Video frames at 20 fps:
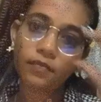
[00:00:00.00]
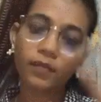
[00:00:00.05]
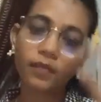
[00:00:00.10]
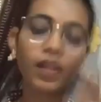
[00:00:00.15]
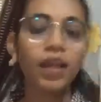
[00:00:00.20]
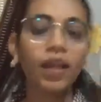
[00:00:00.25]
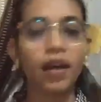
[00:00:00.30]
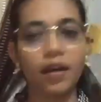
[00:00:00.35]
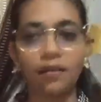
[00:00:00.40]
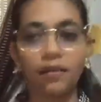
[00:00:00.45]

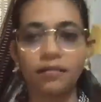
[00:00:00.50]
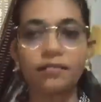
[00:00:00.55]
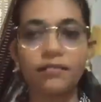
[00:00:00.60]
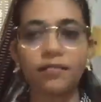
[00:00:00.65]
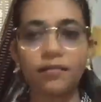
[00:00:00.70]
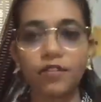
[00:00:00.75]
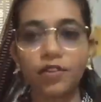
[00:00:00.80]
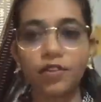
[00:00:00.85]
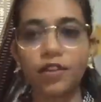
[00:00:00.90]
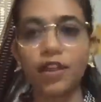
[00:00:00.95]
Yeah.
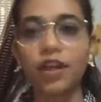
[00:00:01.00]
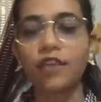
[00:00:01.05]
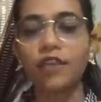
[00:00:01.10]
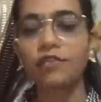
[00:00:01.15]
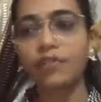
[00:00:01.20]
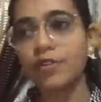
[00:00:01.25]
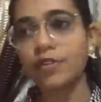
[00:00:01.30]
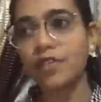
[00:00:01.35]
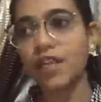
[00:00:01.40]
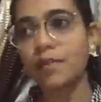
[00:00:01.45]
So there are
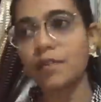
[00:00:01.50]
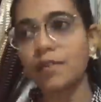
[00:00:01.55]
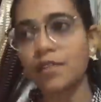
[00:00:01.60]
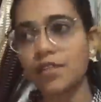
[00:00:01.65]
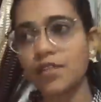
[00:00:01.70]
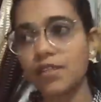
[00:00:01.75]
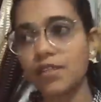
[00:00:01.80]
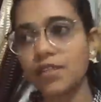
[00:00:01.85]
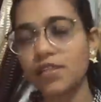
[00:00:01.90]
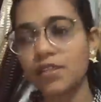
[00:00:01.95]
4
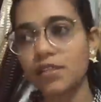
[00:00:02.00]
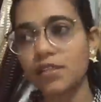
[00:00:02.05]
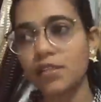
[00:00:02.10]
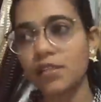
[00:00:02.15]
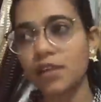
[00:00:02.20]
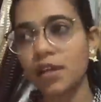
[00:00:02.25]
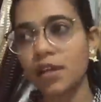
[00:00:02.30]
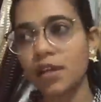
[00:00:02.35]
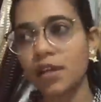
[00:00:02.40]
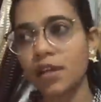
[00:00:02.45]
semesters.
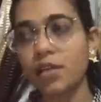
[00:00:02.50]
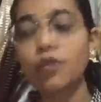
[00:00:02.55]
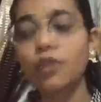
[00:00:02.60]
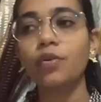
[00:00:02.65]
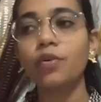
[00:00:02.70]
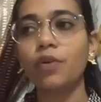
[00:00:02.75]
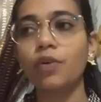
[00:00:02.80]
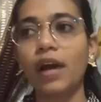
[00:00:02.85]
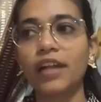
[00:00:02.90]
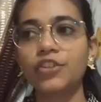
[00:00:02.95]

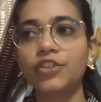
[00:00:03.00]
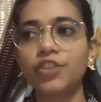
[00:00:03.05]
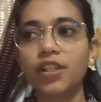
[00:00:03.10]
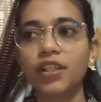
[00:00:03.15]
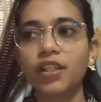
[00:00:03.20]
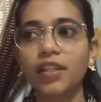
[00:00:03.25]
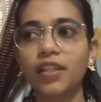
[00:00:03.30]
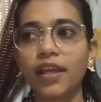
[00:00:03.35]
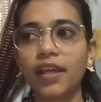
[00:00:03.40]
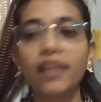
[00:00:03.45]
No,
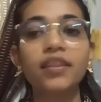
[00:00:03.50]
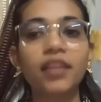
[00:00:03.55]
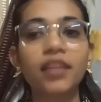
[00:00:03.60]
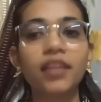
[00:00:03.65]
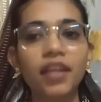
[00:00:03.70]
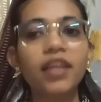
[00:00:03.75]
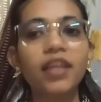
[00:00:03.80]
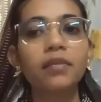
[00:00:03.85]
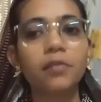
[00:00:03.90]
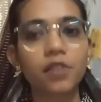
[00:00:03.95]
actually there are
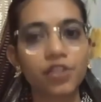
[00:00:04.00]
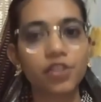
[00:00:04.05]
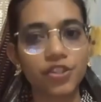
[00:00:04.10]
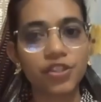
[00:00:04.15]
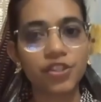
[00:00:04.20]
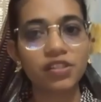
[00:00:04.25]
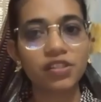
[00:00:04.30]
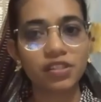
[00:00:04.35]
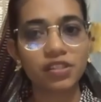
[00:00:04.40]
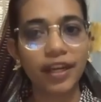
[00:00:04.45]
3
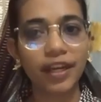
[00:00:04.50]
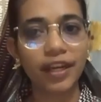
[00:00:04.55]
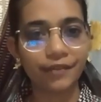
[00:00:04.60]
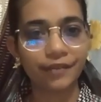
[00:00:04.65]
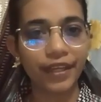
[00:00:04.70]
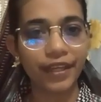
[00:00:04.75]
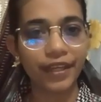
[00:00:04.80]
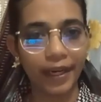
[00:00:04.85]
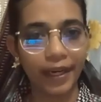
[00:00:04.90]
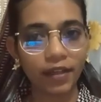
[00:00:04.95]
immersions that we
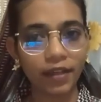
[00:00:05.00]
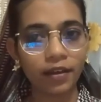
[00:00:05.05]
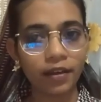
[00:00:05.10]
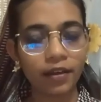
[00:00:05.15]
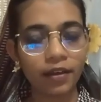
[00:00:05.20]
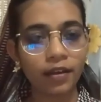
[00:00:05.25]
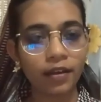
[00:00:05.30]
get.